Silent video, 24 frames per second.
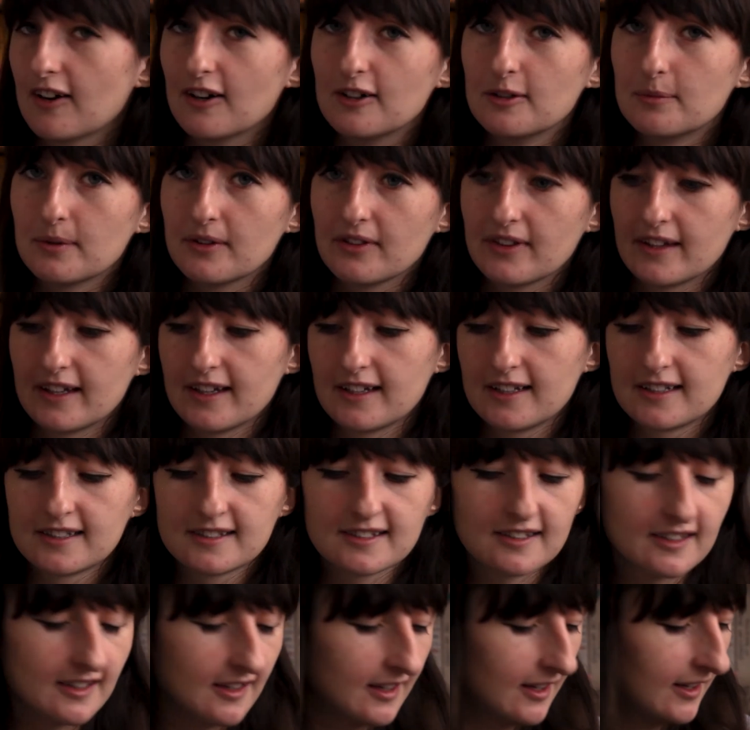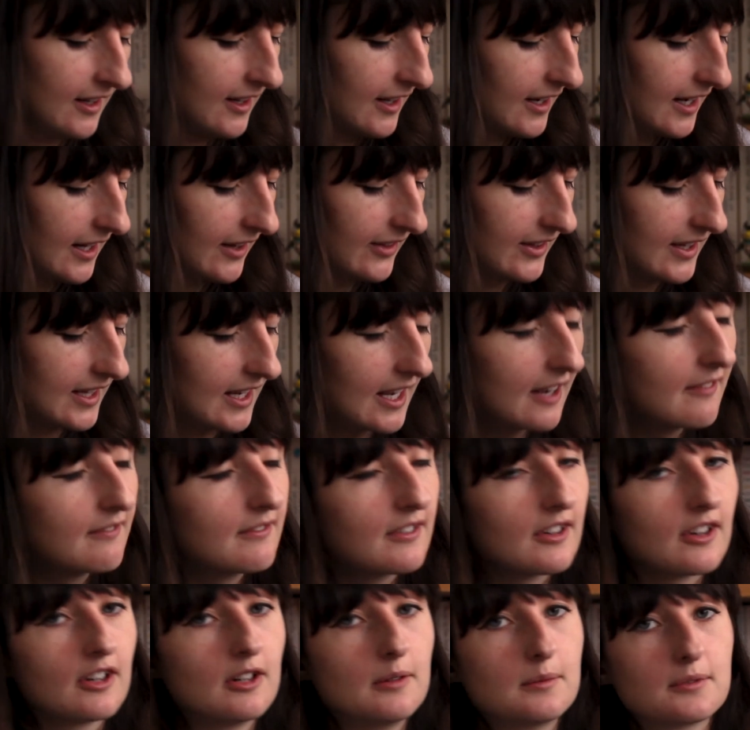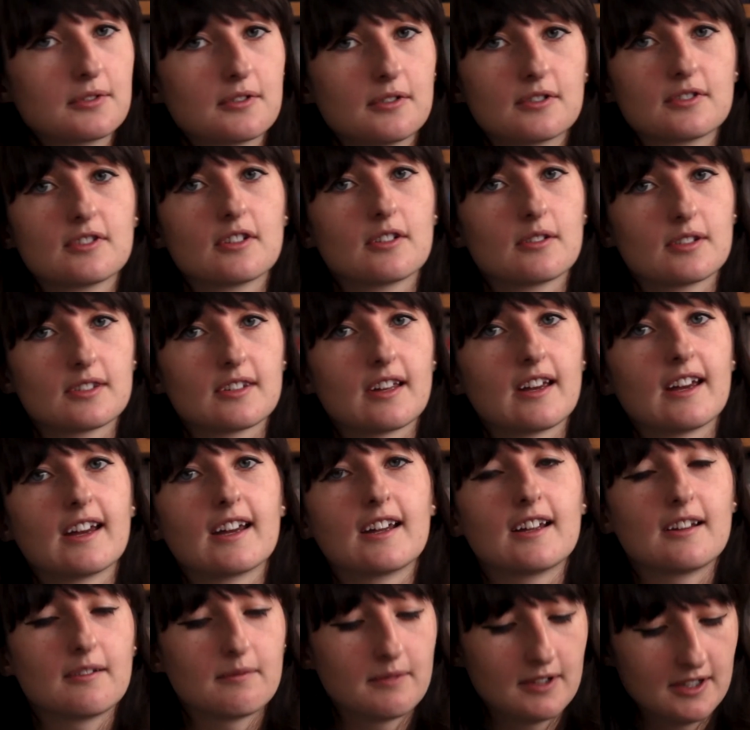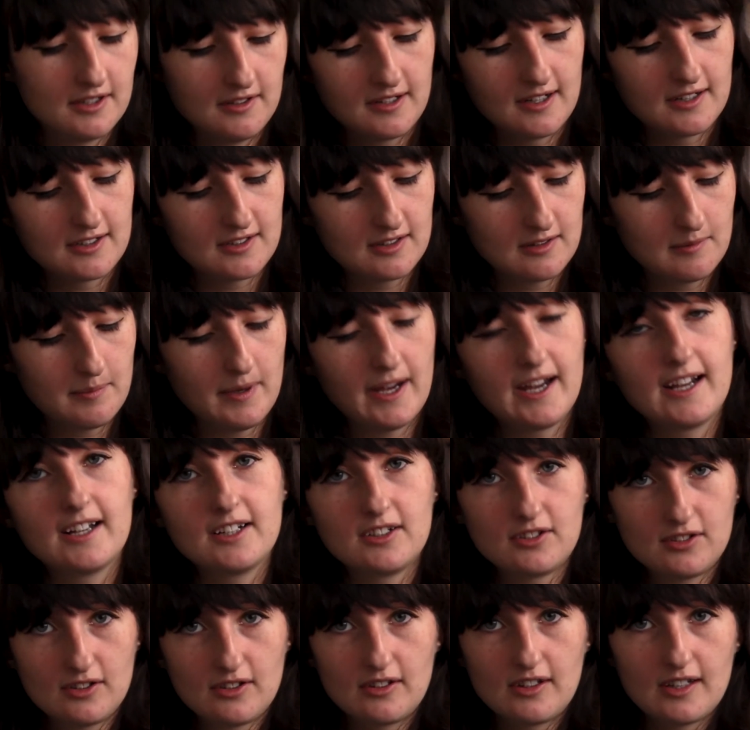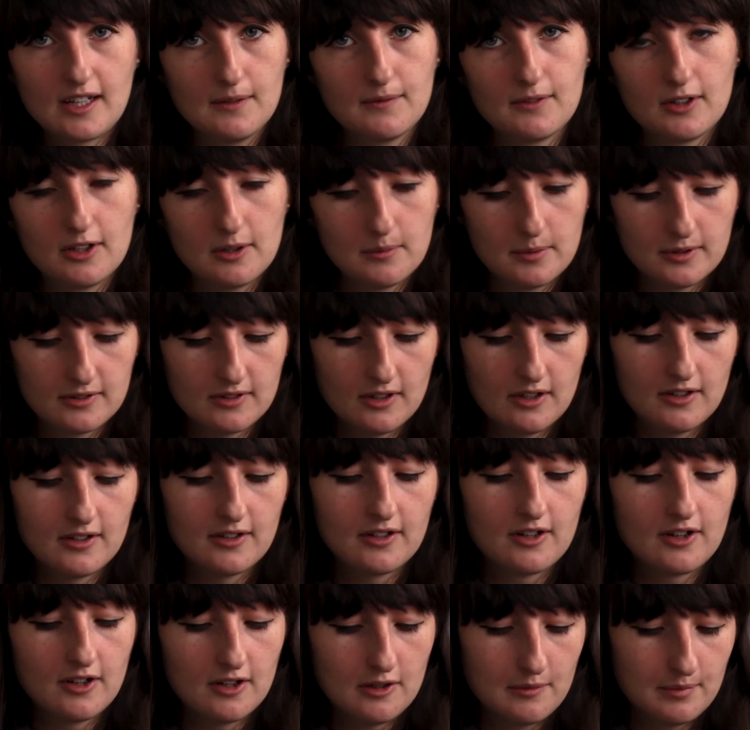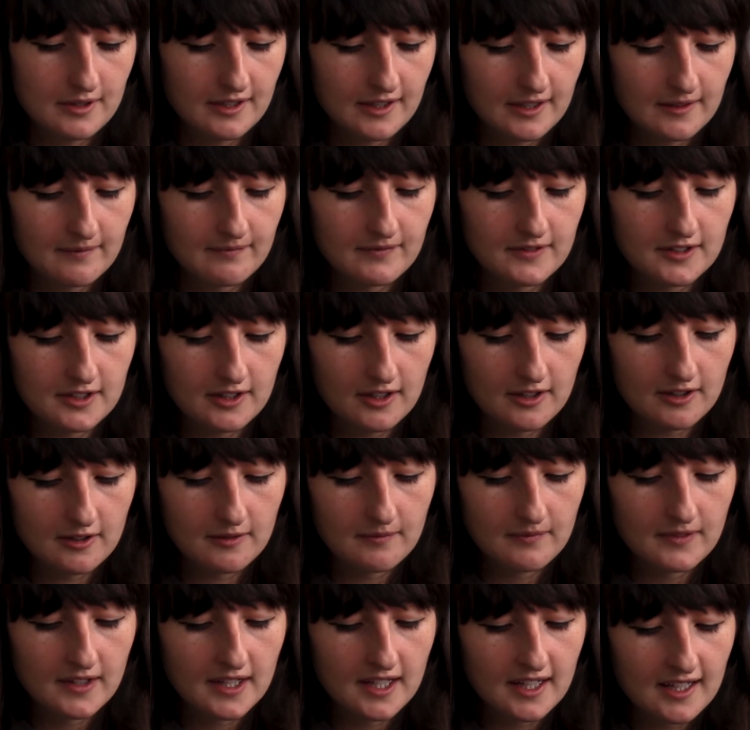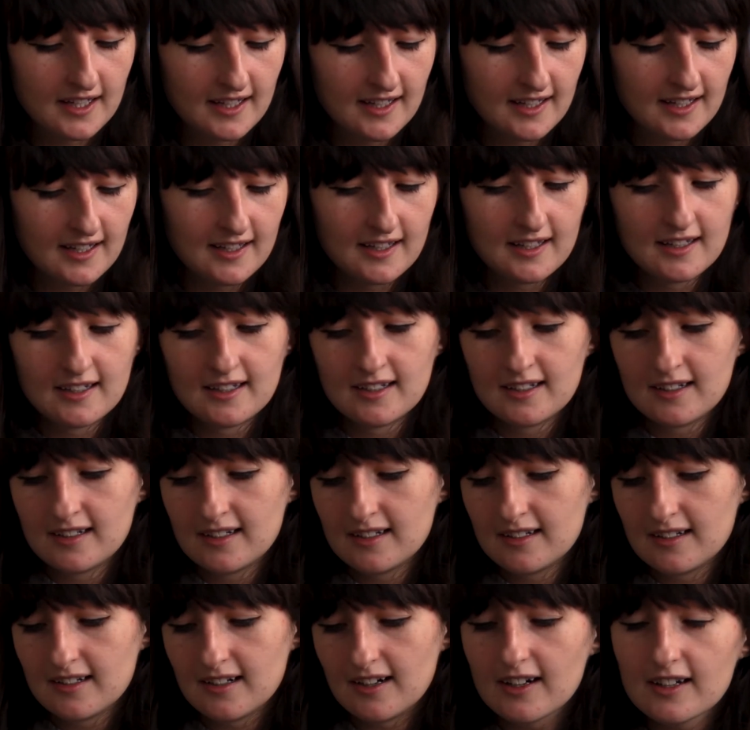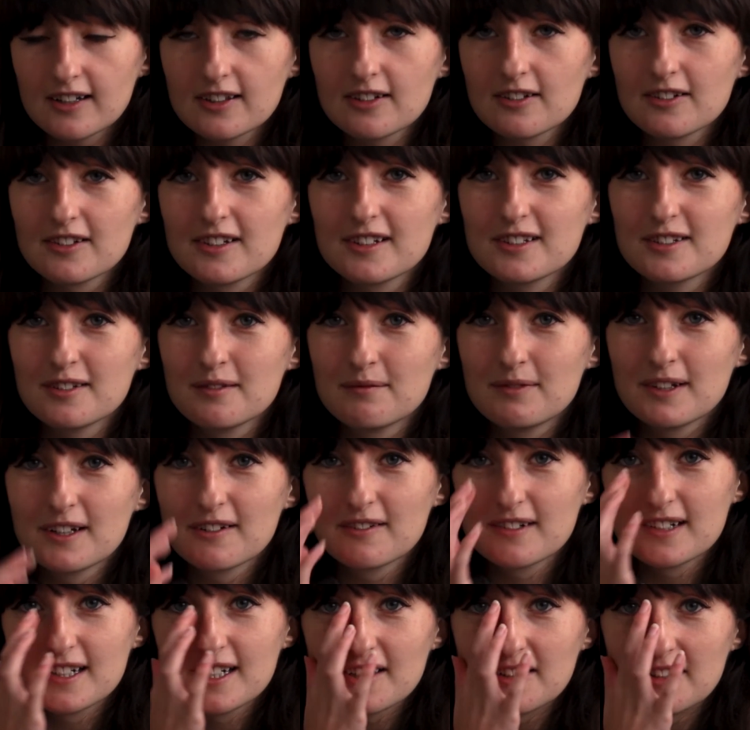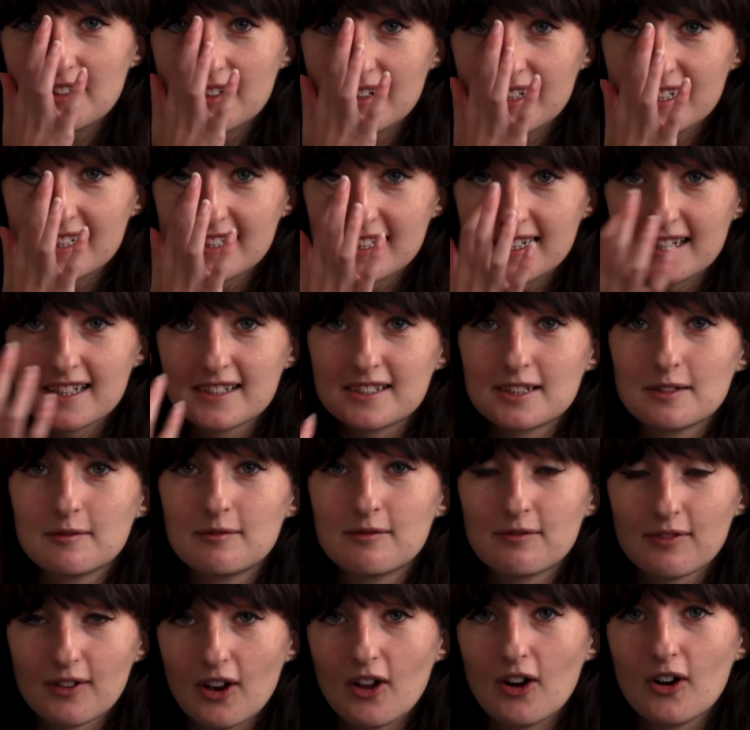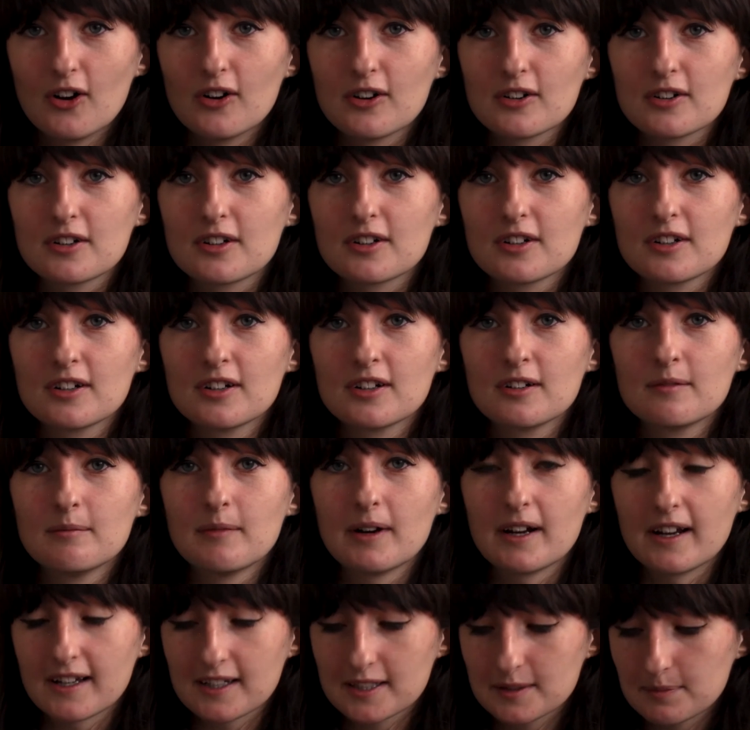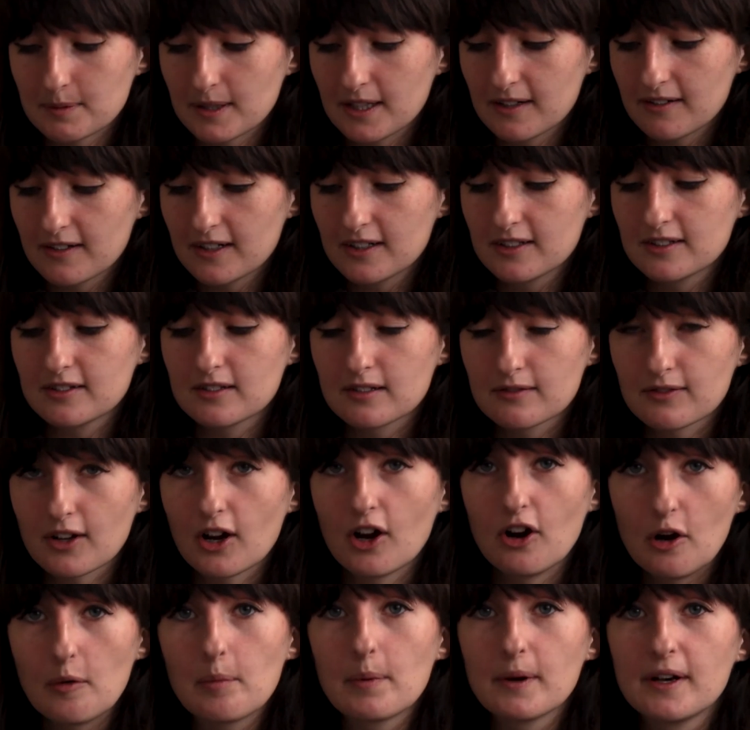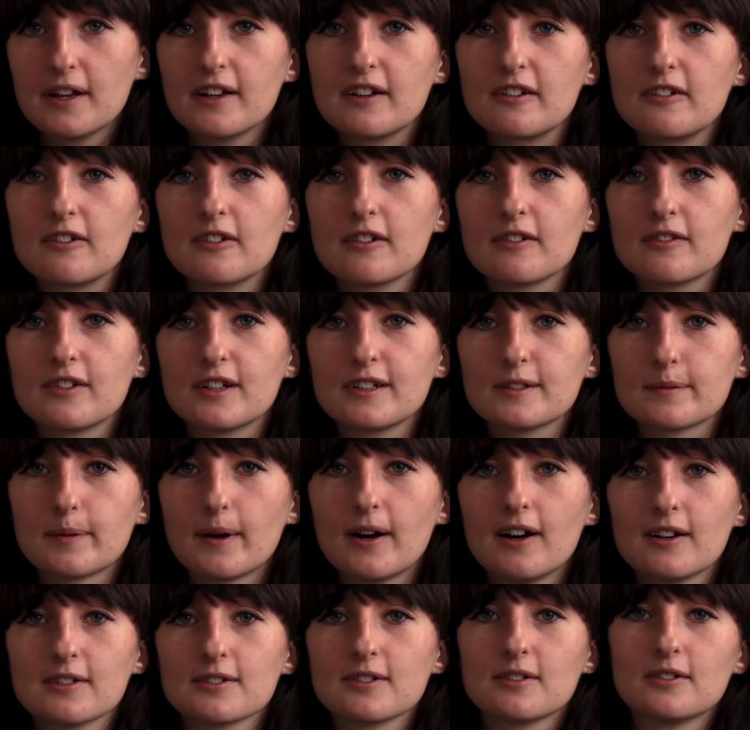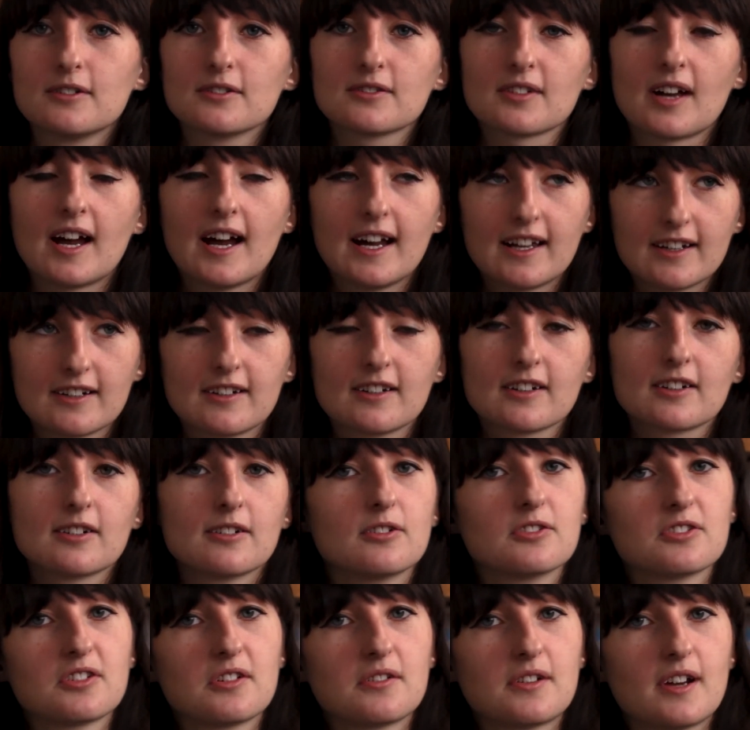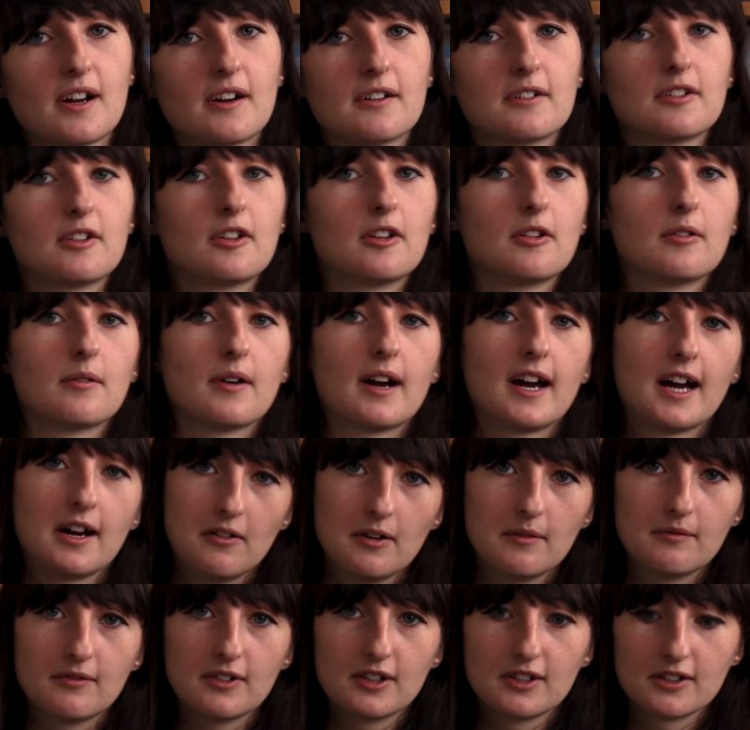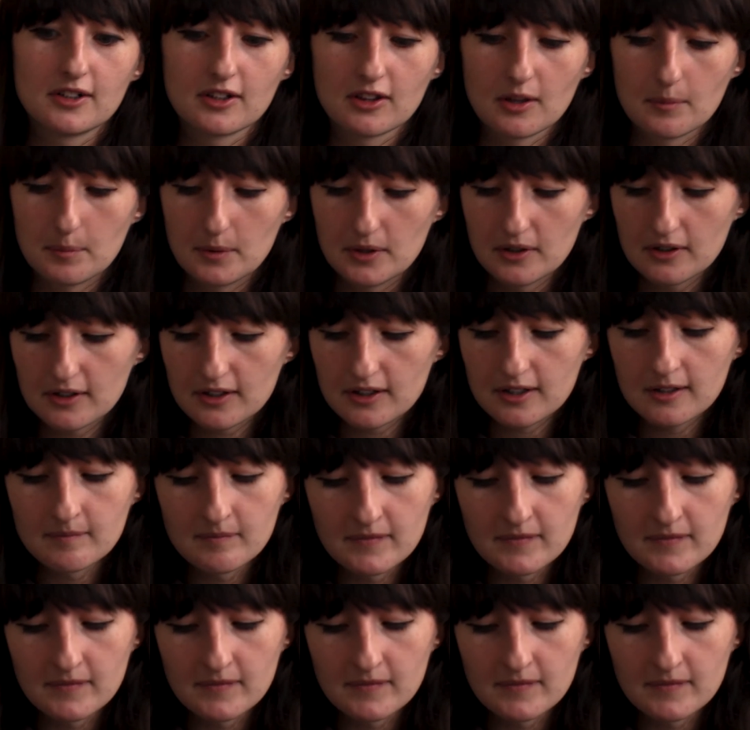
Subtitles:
open this, and the envelopes also say when you get to the page that the envelope is on, open it. So I thought this would be a really cool idea to vlog my experience of opening all of these parcels, and I can also tell you how I'm finding the book.